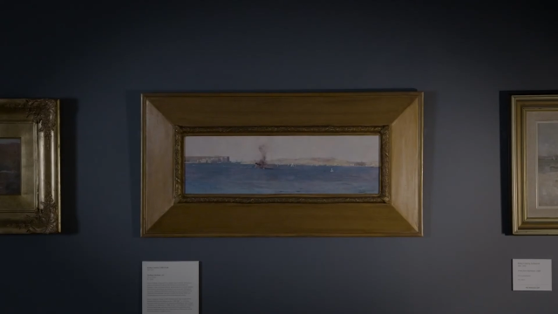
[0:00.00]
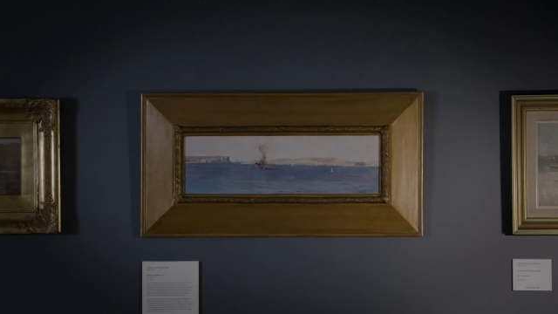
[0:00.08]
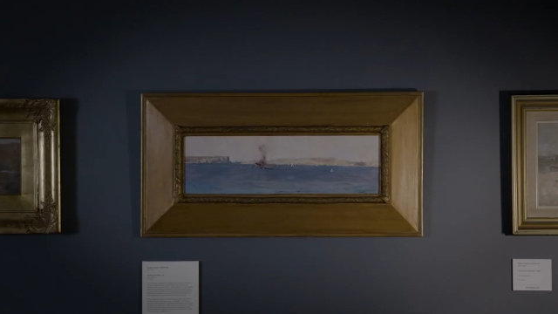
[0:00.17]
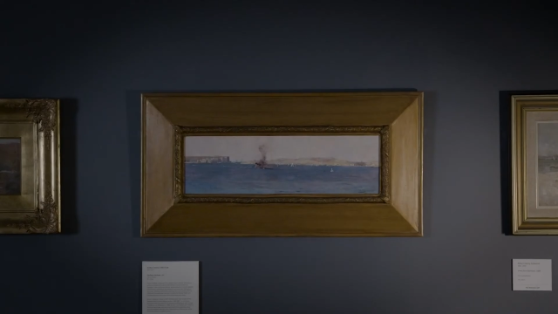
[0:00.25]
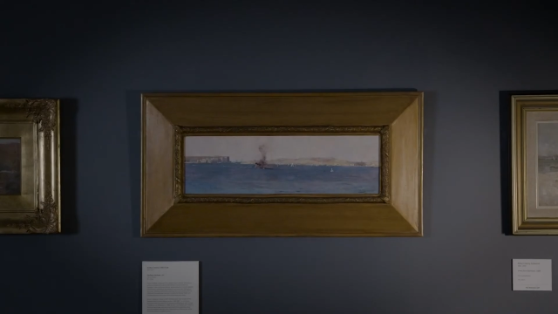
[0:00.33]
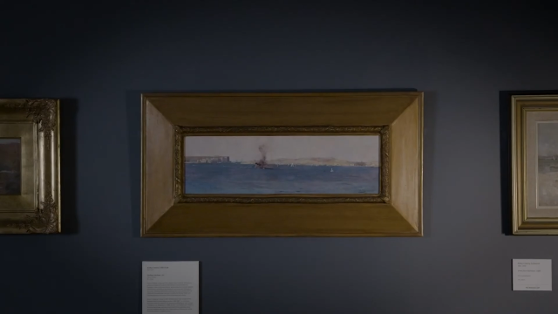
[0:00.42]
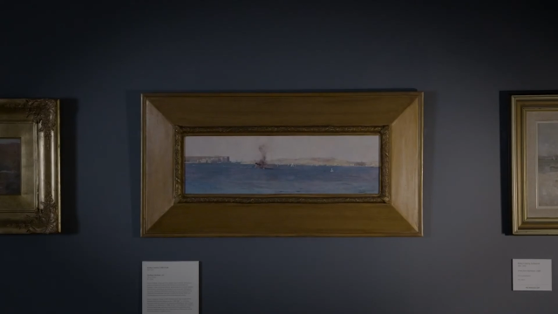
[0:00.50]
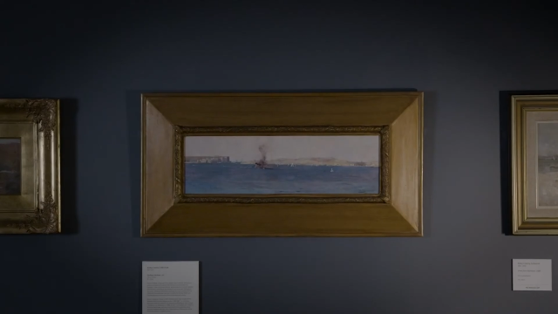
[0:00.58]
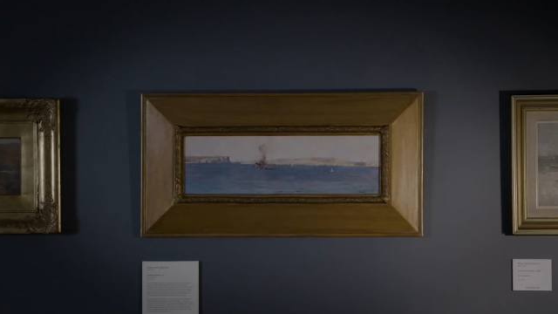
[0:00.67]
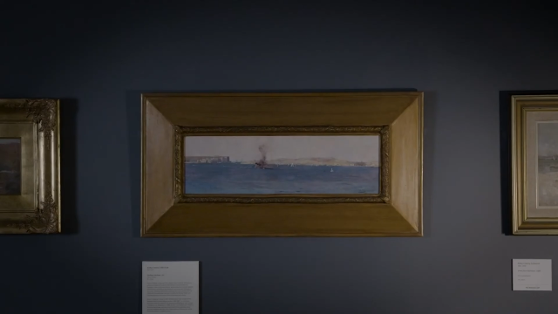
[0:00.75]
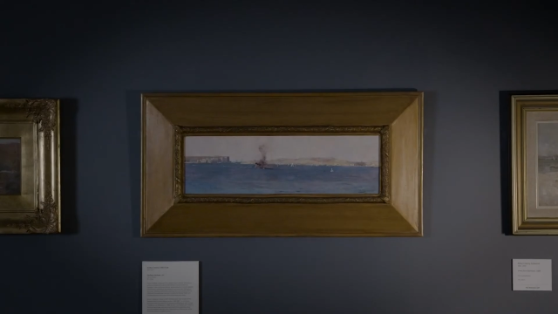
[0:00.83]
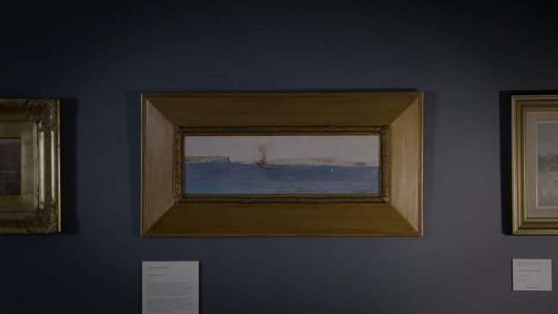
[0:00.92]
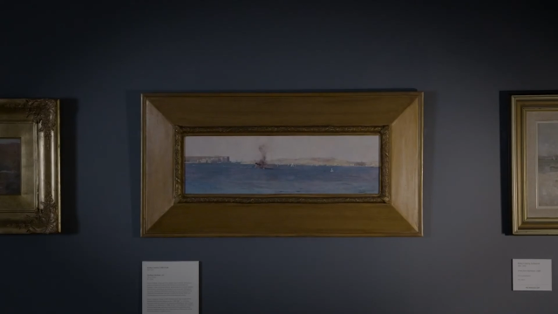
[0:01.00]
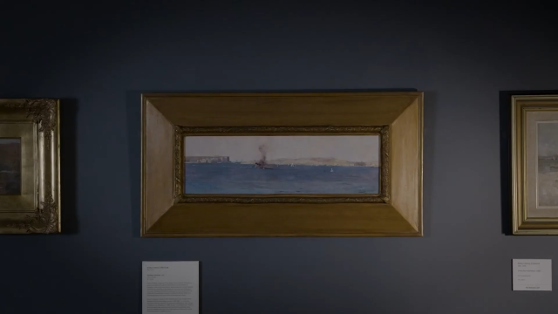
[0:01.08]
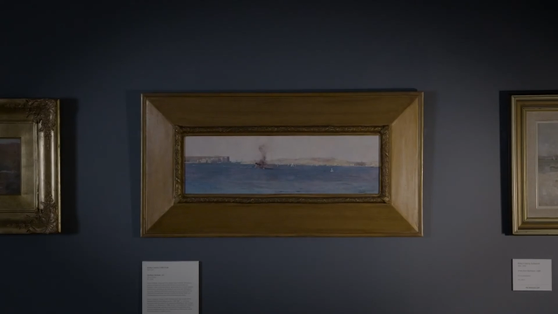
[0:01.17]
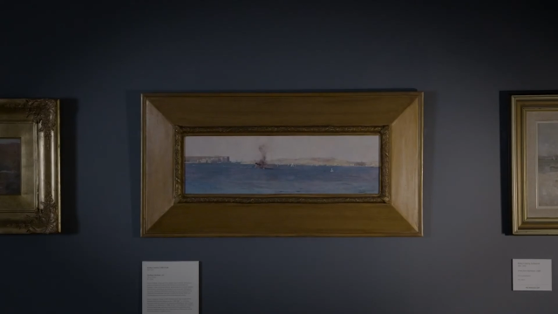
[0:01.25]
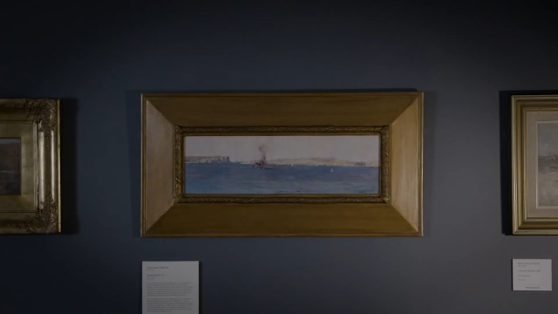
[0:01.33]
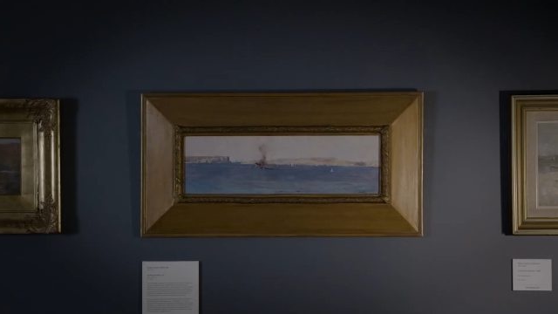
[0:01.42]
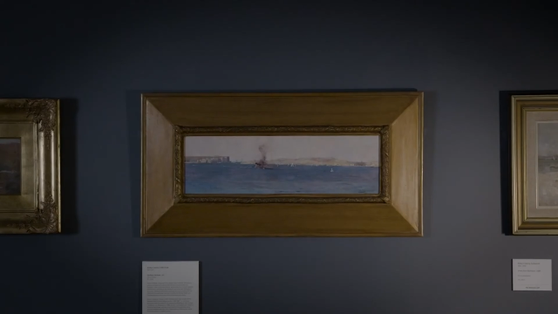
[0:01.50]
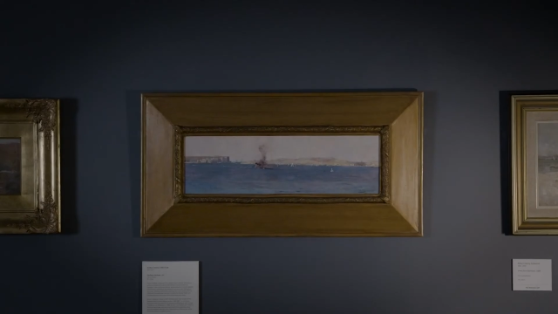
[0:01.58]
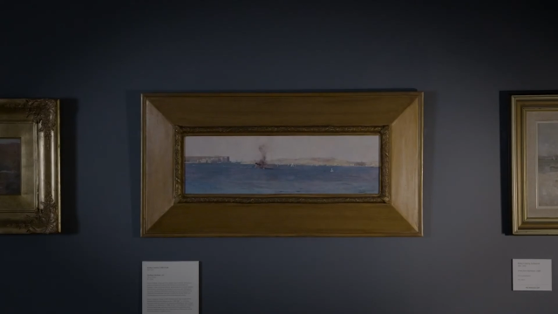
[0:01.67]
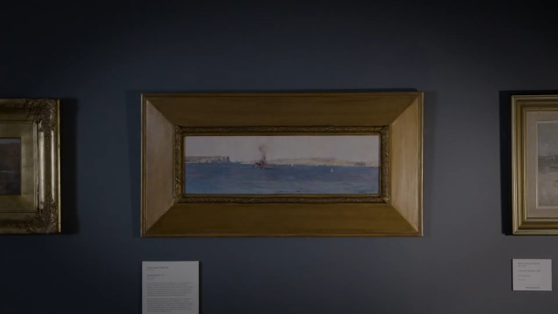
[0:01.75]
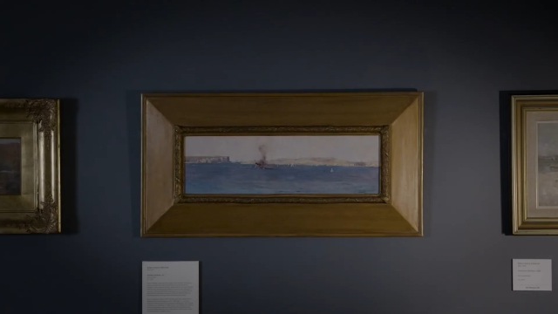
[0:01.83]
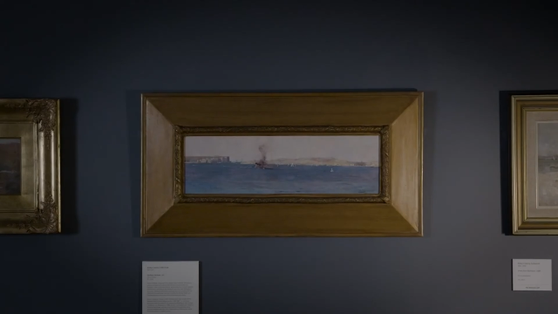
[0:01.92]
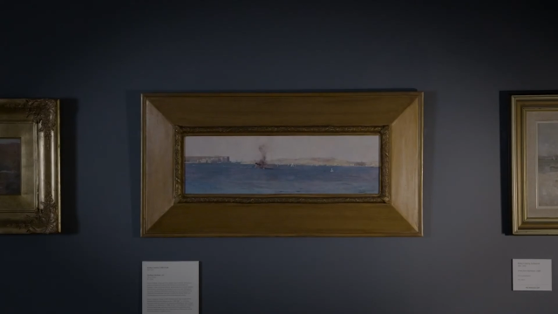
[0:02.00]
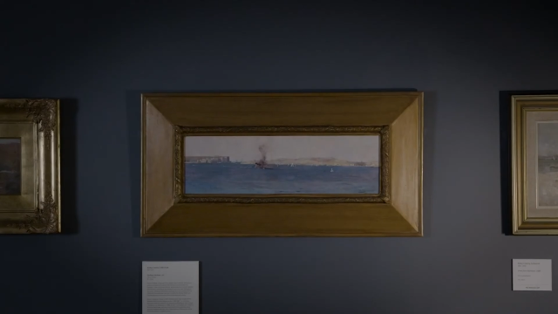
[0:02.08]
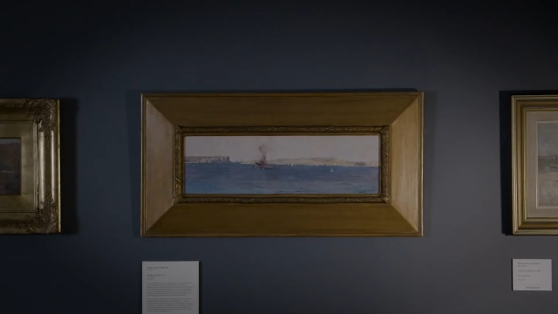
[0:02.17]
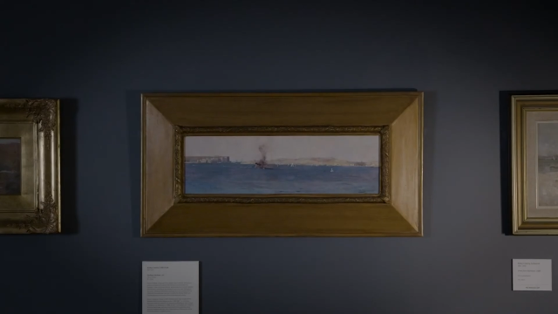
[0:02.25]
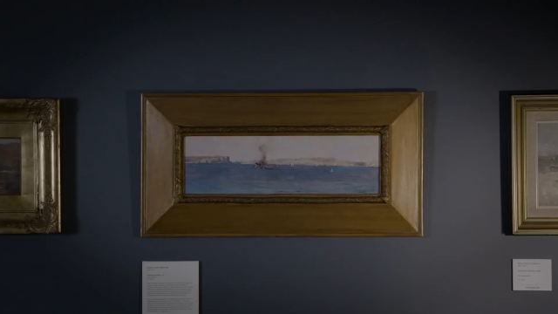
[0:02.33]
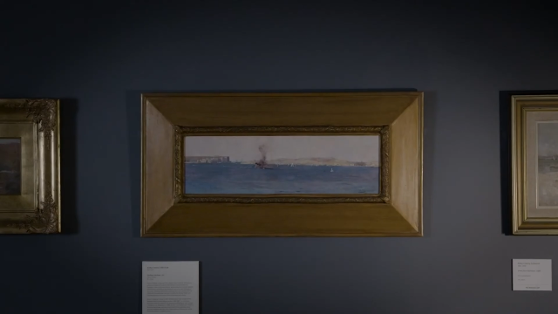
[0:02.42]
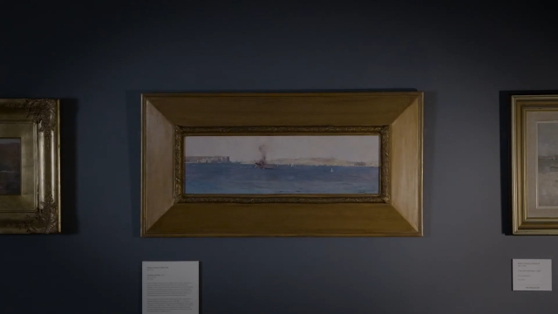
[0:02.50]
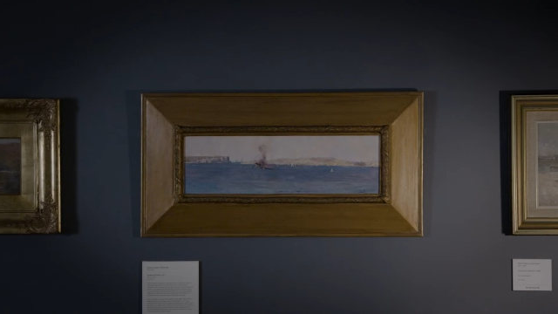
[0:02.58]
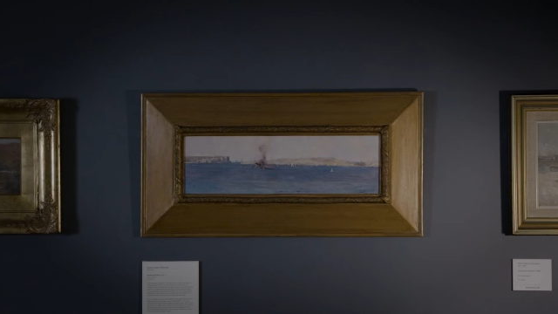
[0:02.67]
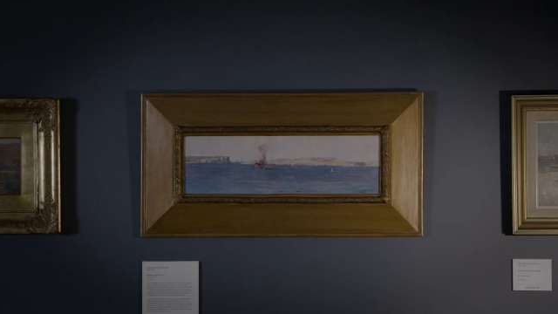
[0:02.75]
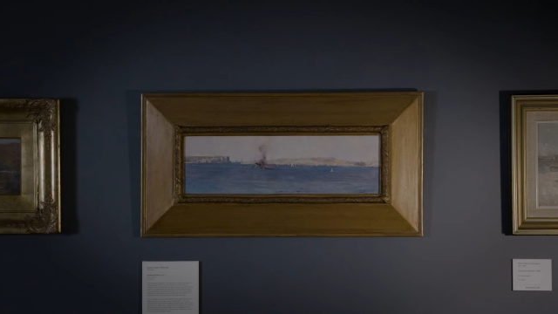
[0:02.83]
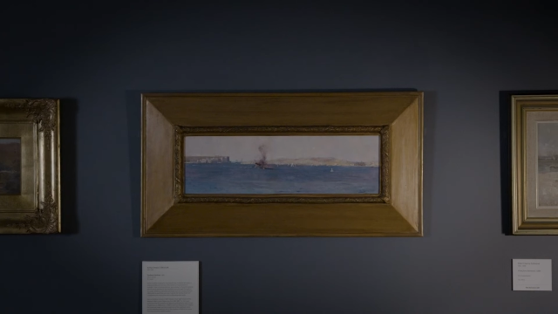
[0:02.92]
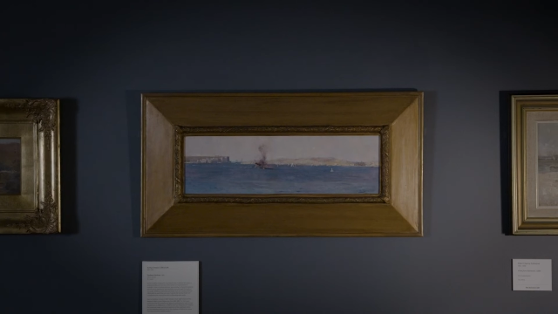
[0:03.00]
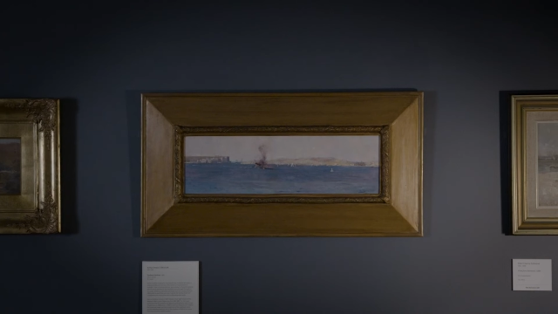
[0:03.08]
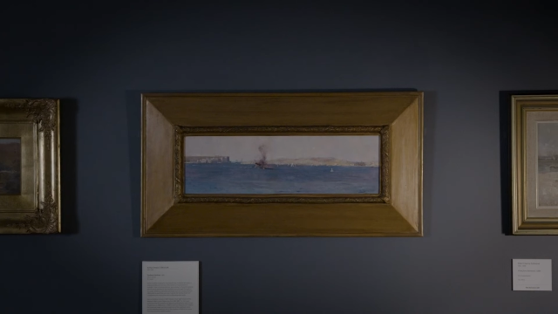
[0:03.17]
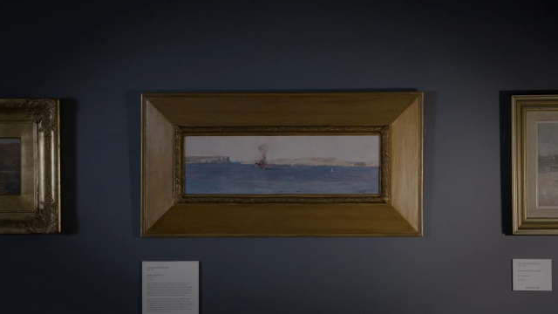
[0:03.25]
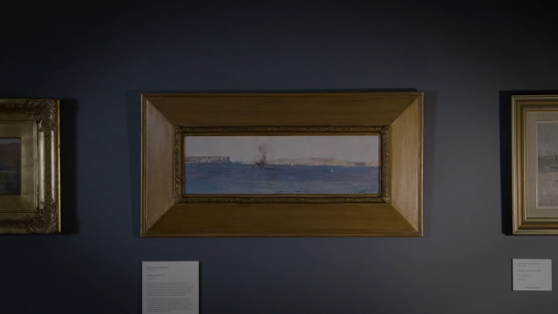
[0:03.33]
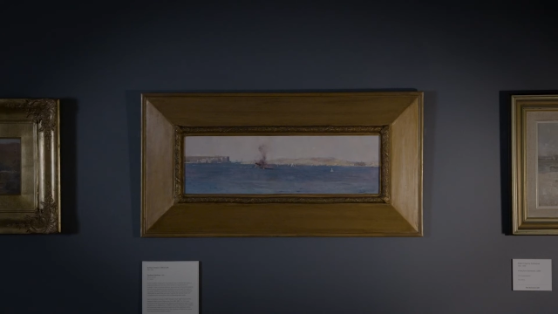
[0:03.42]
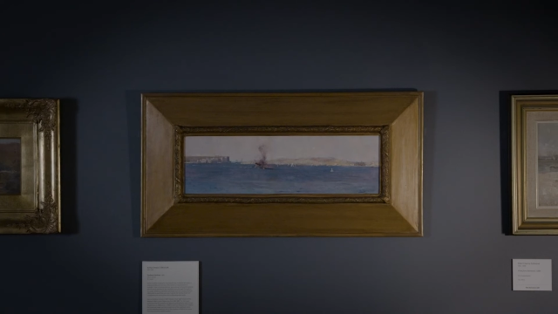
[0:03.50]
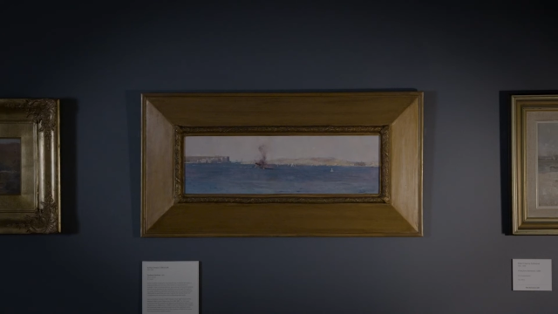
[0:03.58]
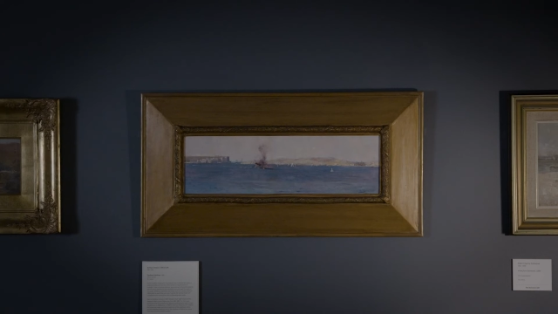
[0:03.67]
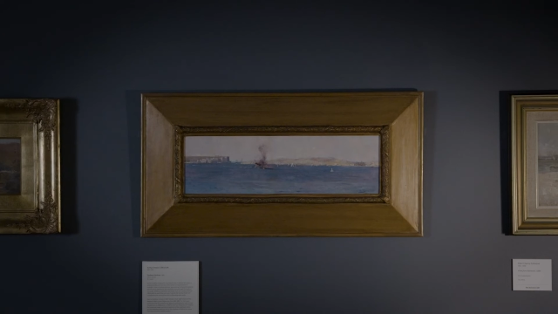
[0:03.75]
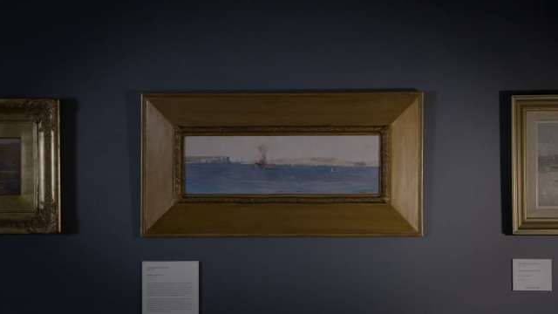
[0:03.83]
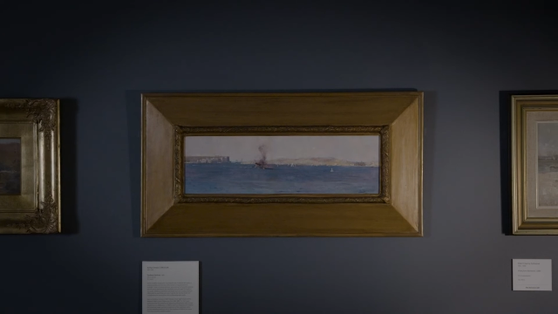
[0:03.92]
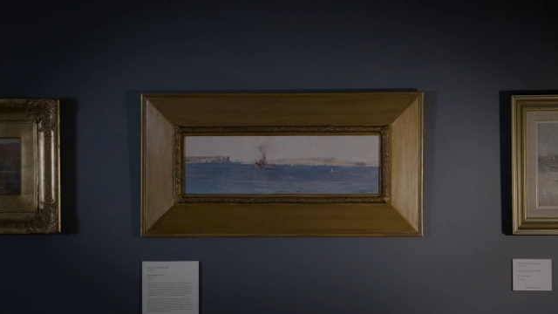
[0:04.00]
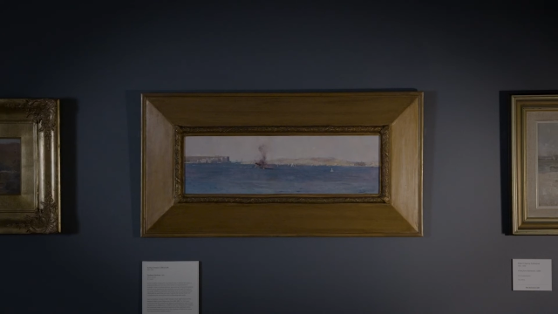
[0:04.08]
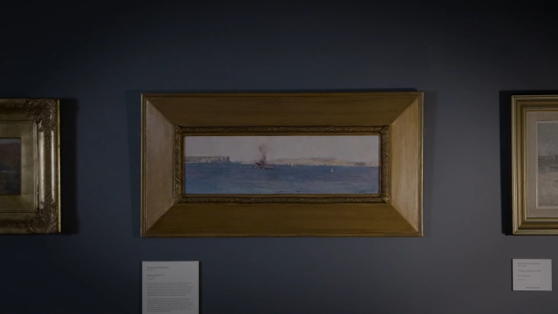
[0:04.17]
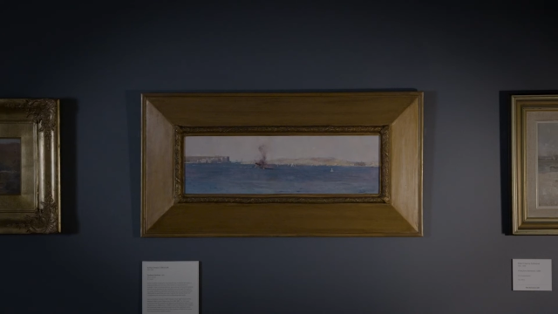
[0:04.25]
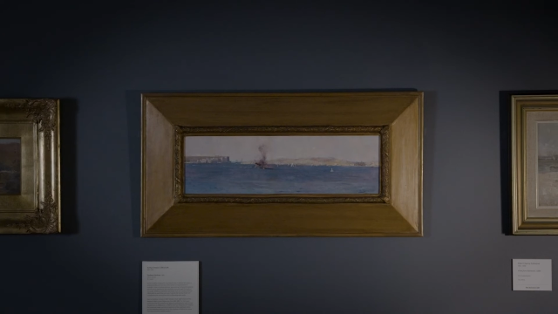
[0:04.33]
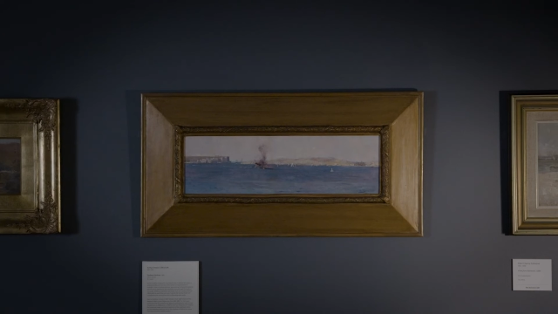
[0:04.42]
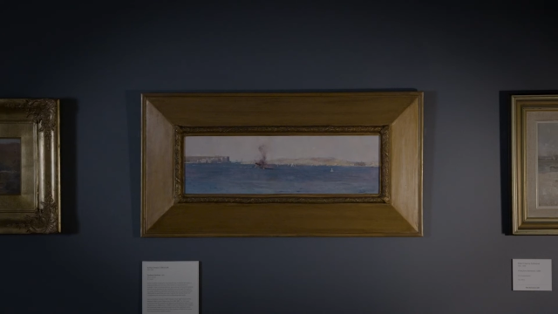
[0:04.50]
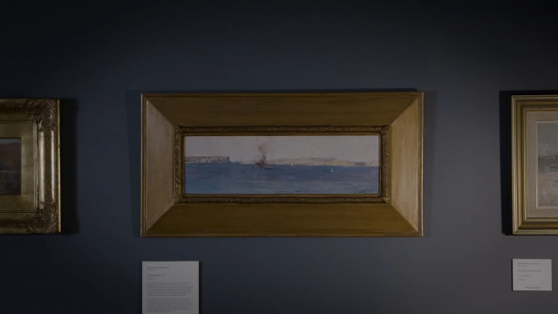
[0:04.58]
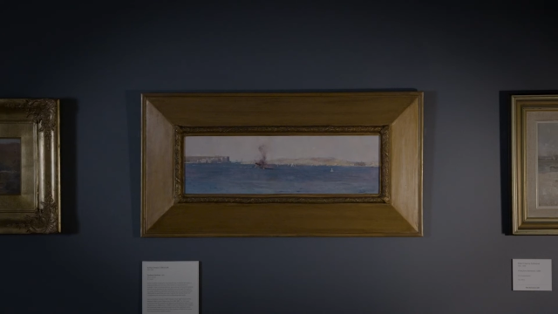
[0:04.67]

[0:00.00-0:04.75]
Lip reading: No face is visible, so there are no lips to read.